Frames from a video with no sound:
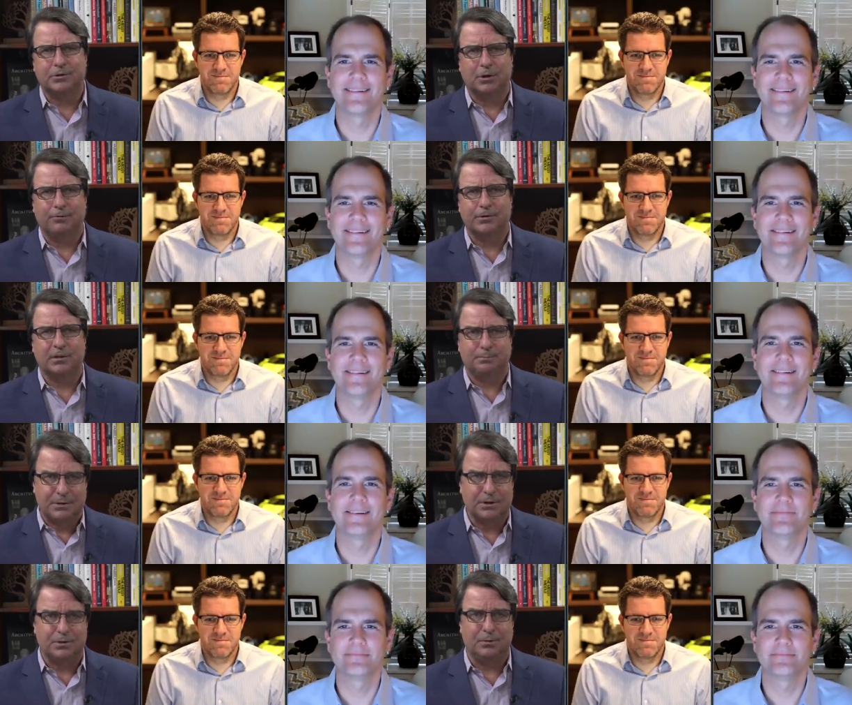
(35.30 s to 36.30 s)
Speaker 1: Services
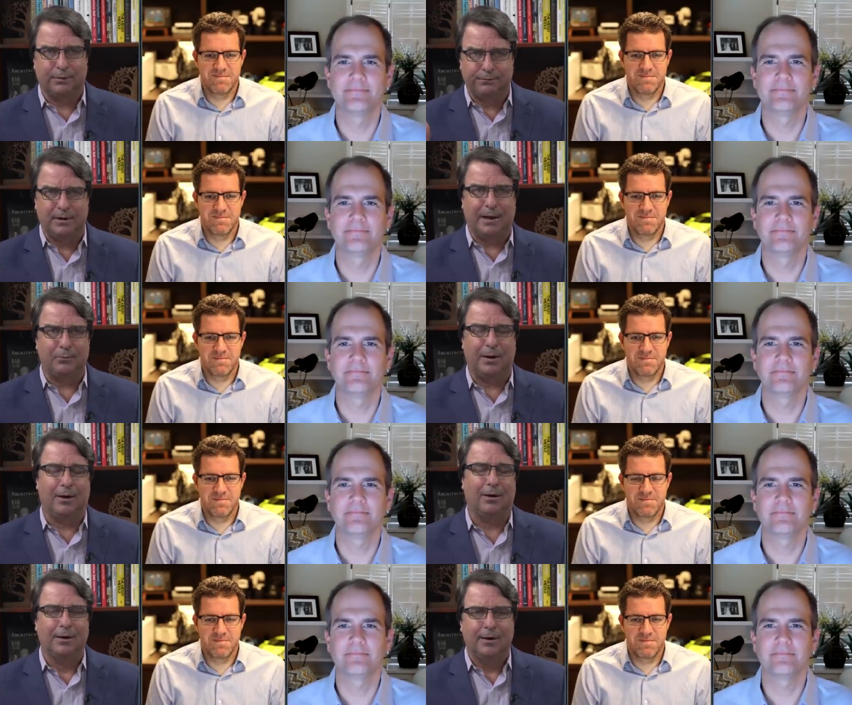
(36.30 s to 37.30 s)
Business Unit VMware,
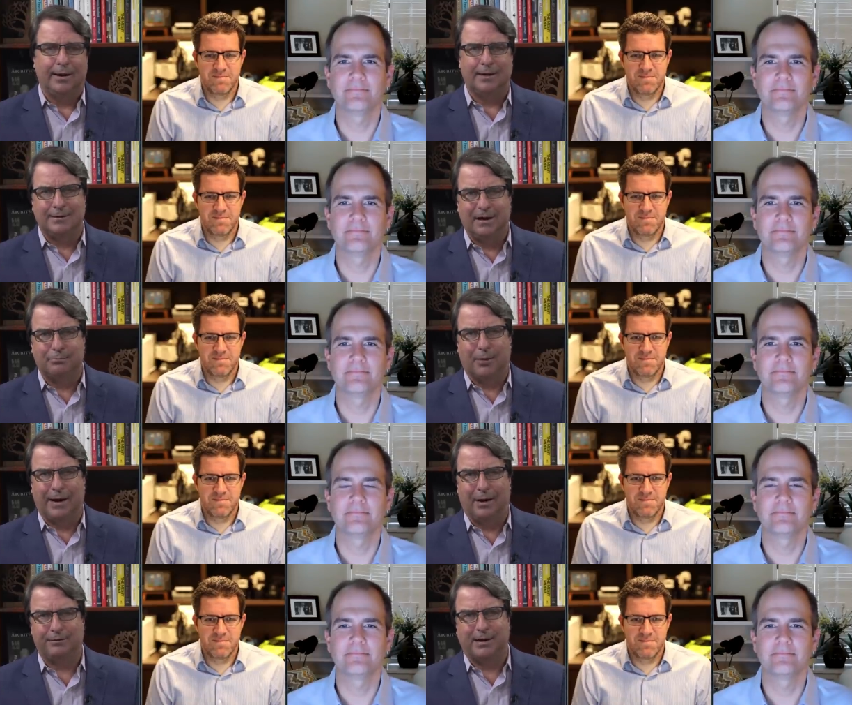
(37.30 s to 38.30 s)
and Dave
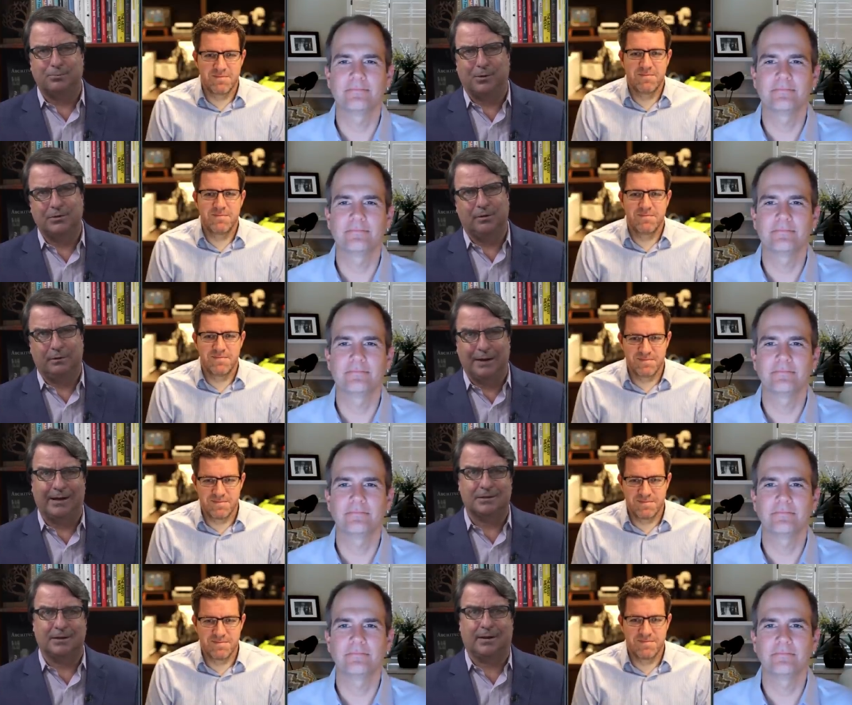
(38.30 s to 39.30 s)
Brown, Vice President of
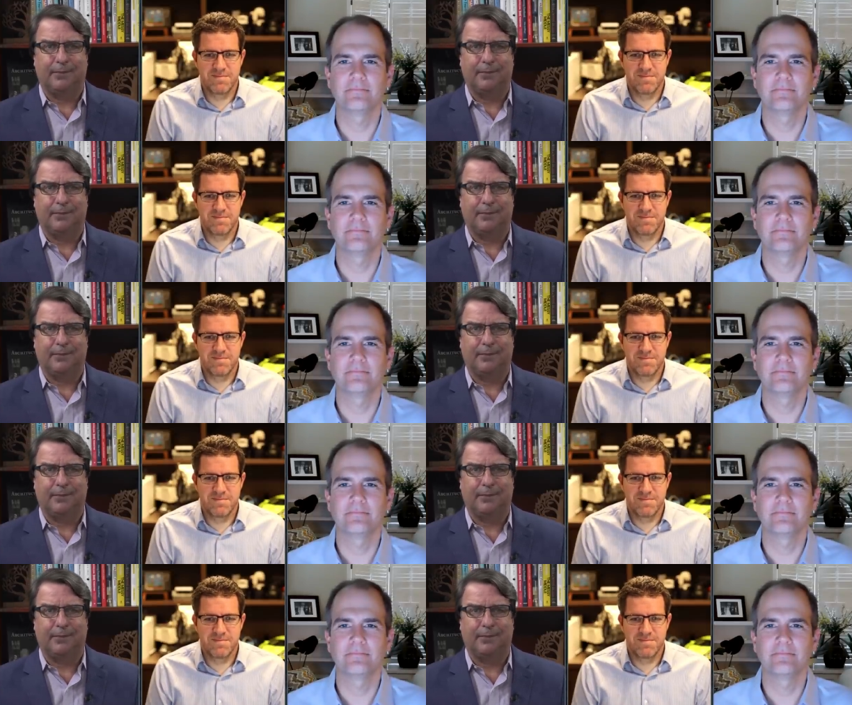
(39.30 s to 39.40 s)
Elastic